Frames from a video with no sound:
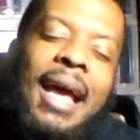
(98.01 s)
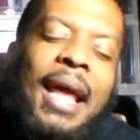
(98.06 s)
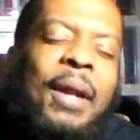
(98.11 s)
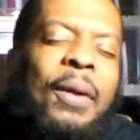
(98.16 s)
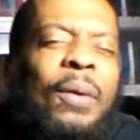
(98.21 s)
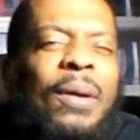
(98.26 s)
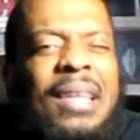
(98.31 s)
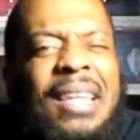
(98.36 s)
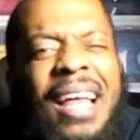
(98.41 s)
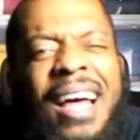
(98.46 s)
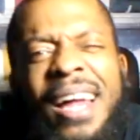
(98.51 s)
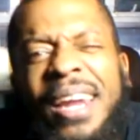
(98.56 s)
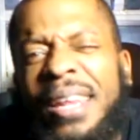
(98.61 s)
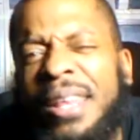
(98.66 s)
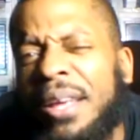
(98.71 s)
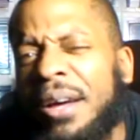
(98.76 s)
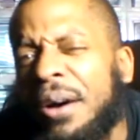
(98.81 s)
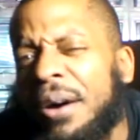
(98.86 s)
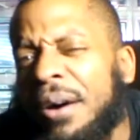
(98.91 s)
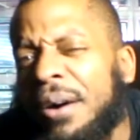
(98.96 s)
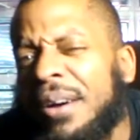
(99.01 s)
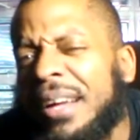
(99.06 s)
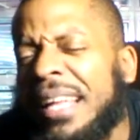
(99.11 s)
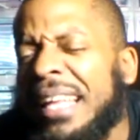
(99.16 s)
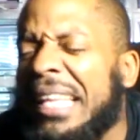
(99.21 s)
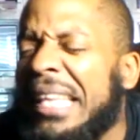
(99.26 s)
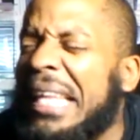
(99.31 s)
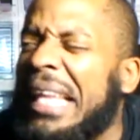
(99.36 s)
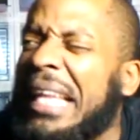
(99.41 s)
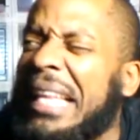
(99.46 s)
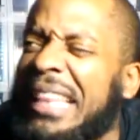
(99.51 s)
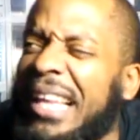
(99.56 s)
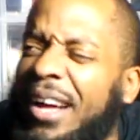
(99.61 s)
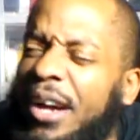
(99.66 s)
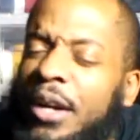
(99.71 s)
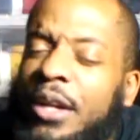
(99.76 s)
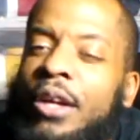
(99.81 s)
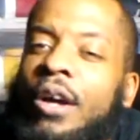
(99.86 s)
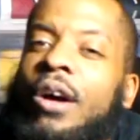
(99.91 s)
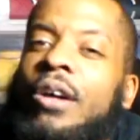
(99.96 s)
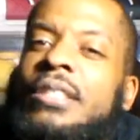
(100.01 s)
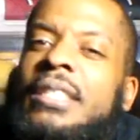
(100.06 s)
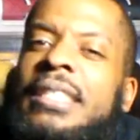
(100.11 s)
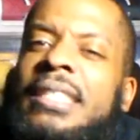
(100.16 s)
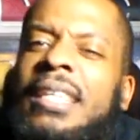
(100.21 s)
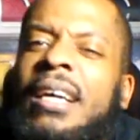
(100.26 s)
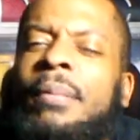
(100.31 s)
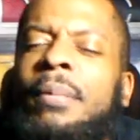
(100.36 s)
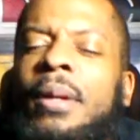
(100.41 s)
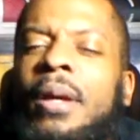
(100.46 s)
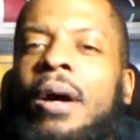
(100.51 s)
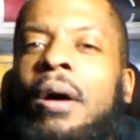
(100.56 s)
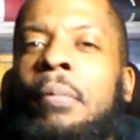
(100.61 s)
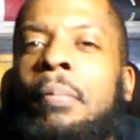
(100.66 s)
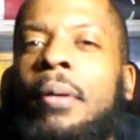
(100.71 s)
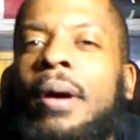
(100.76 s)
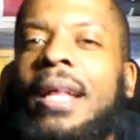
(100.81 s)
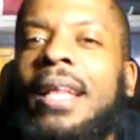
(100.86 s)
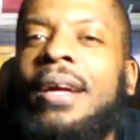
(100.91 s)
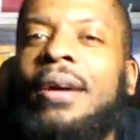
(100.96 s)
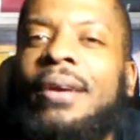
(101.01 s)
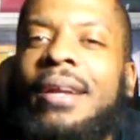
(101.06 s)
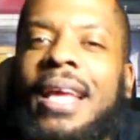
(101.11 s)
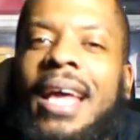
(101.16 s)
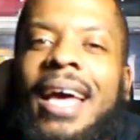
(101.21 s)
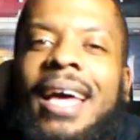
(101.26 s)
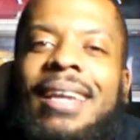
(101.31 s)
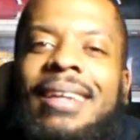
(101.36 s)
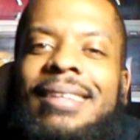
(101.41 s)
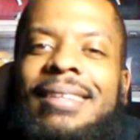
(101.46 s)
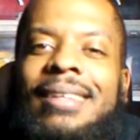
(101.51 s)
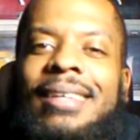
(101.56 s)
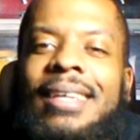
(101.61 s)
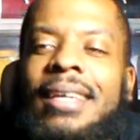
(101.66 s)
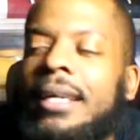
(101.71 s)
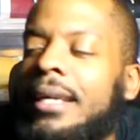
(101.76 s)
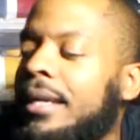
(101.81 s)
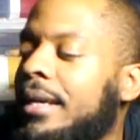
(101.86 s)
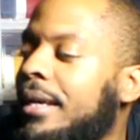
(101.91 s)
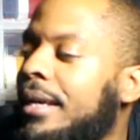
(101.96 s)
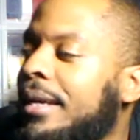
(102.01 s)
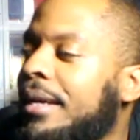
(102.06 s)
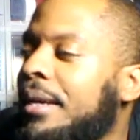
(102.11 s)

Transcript: I know a lot of y'all, not a lot of y'all, some of y'all probably already had this kick.